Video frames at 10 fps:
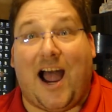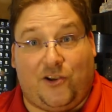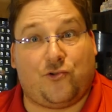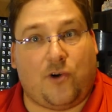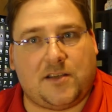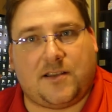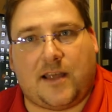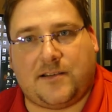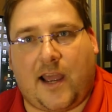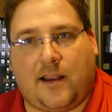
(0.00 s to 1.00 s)
I trust
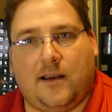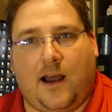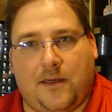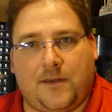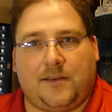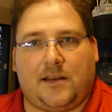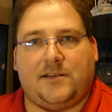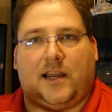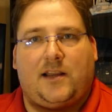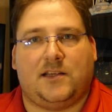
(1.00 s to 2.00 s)
that tech. I think that
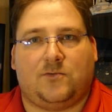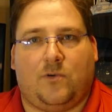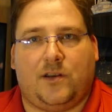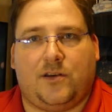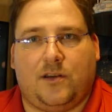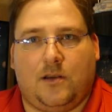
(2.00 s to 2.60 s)
tech is what